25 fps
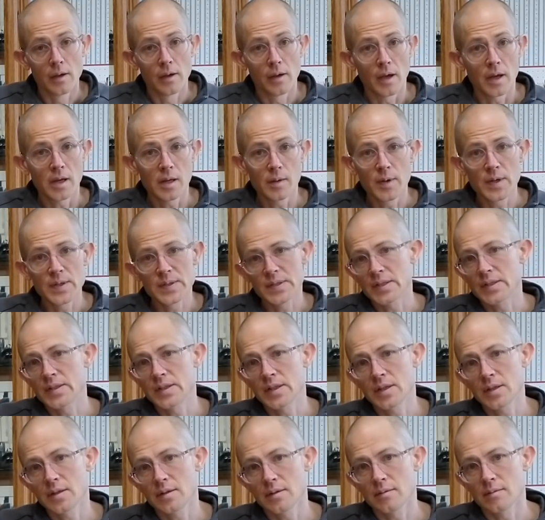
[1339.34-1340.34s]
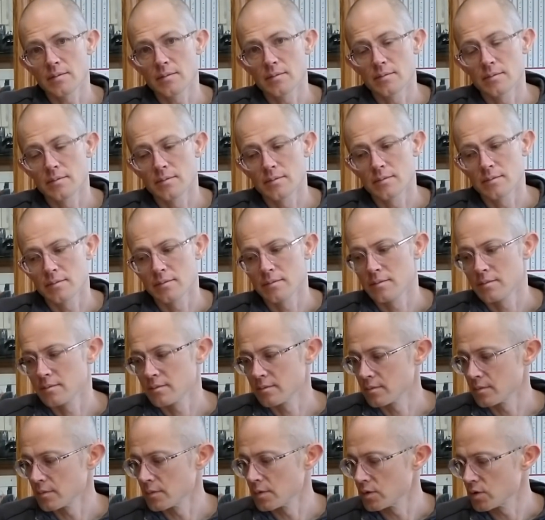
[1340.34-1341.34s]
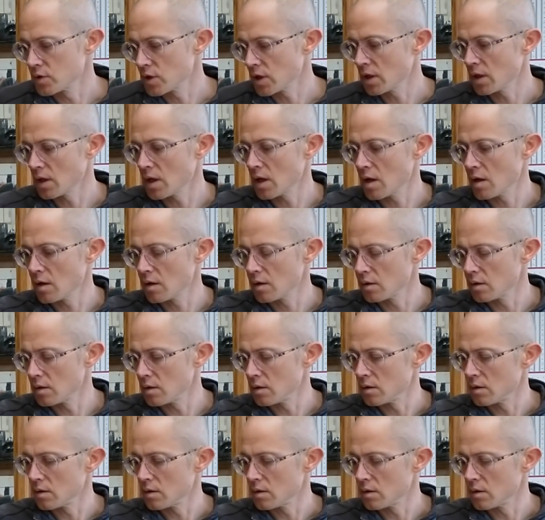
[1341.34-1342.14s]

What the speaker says: anyways, that's it. Check it out.